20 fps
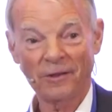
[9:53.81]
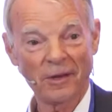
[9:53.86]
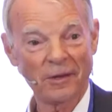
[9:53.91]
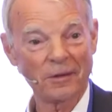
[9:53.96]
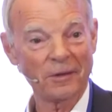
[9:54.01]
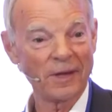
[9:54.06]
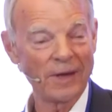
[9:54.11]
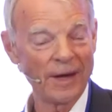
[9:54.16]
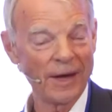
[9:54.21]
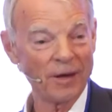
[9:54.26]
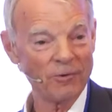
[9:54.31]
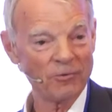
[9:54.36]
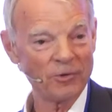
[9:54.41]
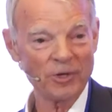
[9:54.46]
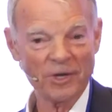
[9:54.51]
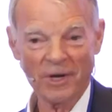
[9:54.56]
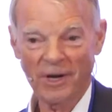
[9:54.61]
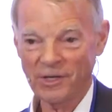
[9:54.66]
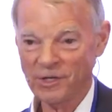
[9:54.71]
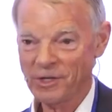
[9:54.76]
that the
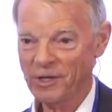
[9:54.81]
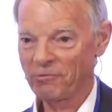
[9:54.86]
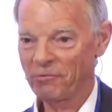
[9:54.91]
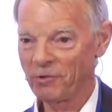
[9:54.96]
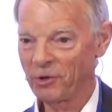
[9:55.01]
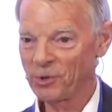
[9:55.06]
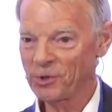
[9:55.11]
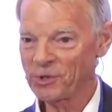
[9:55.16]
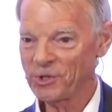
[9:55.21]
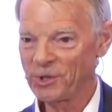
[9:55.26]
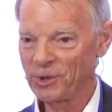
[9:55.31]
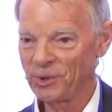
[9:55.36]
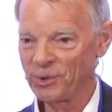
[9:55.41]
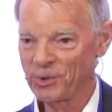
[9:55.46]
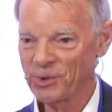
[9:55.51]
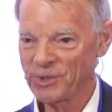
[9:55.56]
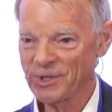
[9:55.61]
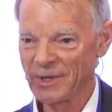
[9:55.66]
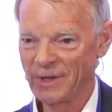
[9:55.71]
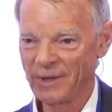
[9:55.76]
advertising folks
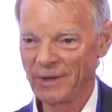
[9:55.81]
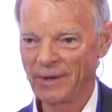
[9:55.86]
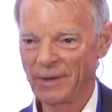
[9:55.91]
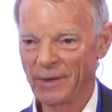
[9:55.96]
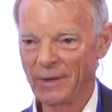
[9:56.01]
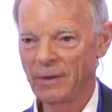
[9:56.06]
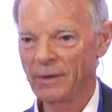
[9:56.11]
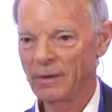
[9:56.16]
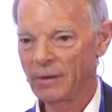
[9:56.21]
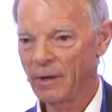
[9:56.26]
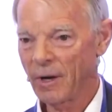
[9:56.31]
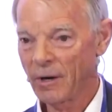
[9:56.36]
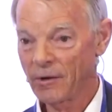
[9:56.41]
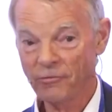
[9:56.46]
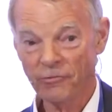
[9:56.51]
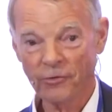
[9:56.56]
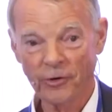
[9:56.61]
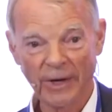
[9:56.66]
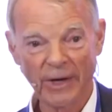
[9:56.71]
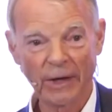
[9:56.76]
use are
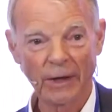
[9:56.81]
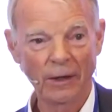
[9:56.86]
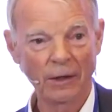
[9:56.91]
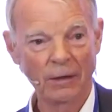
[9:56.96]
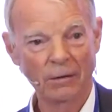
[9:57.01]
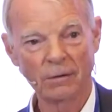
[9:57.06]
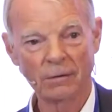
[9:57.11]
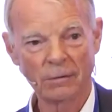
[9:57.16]
free.